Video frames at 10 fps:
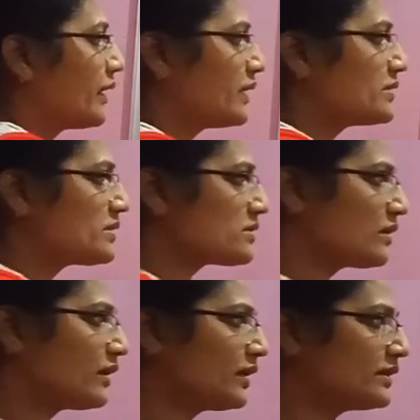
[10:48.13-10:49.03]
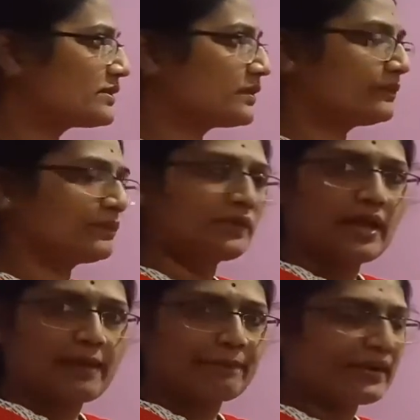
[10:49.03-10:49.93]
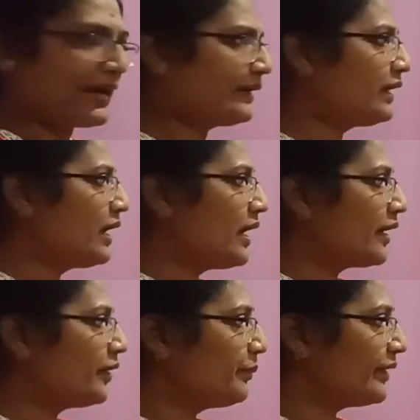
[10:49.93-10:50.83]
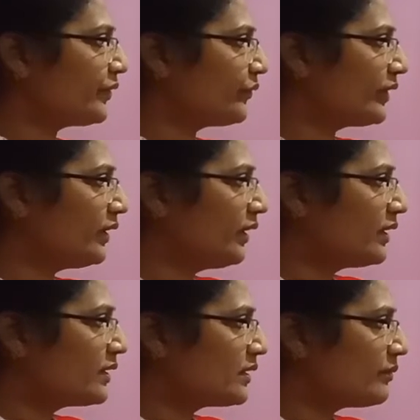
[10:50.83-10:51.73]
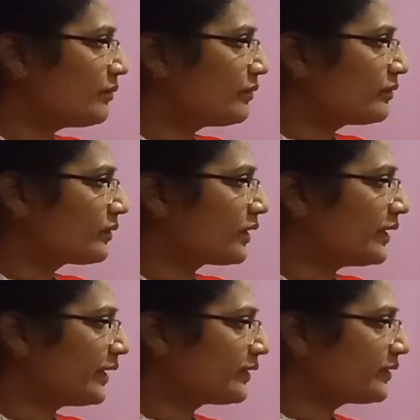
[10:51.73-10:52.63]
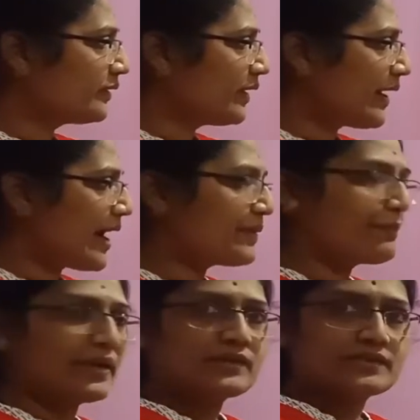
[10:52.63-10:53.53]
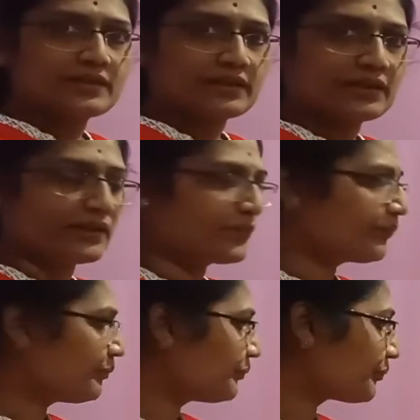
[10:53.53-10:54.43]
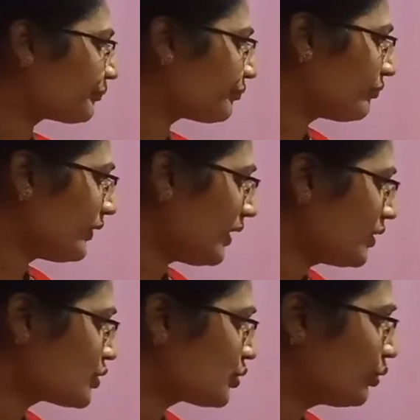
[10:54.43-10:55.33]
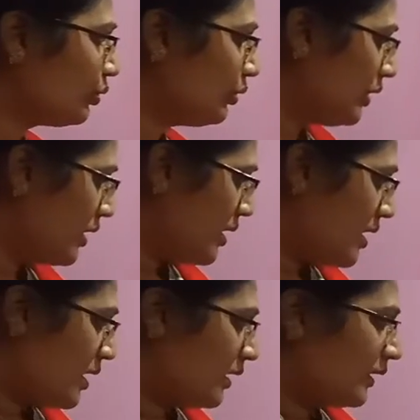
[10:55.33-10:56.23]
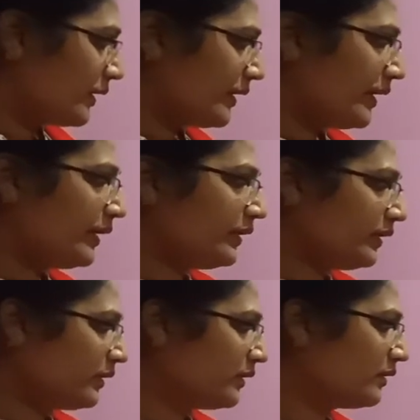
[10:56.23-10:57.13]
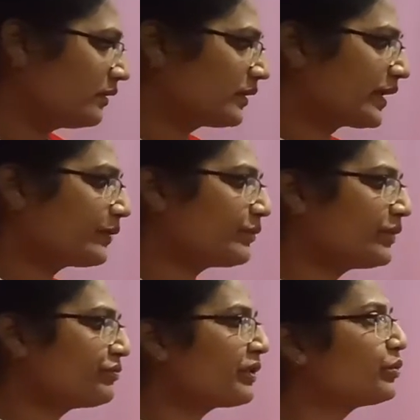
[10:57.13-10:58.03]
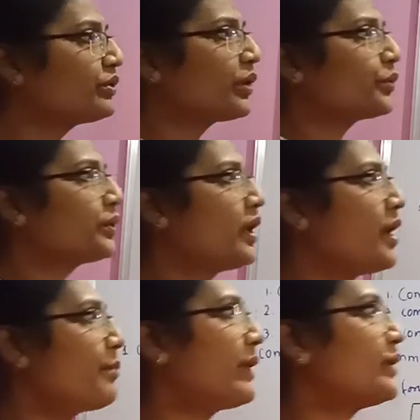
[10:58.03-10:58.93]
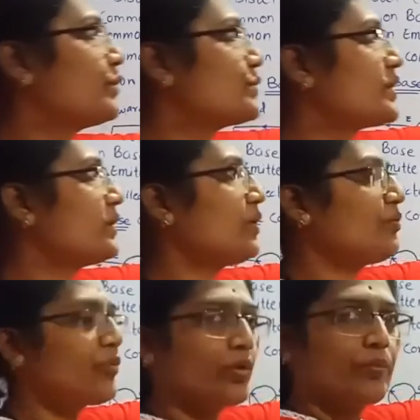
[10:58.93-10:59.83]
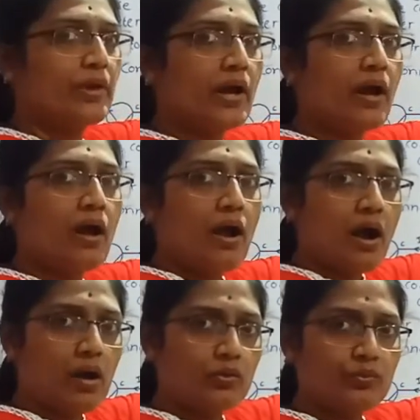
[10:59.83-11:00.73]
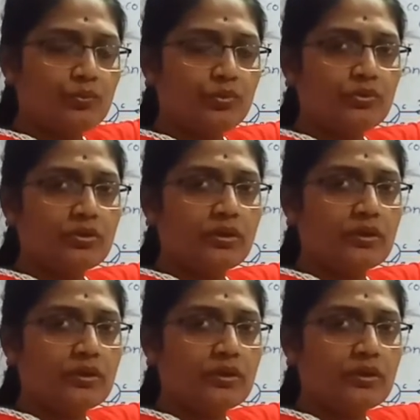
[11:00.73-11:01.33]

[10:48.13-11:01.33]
Resistor is applied in between collector and base circuit. So gain can be found out by using the formula output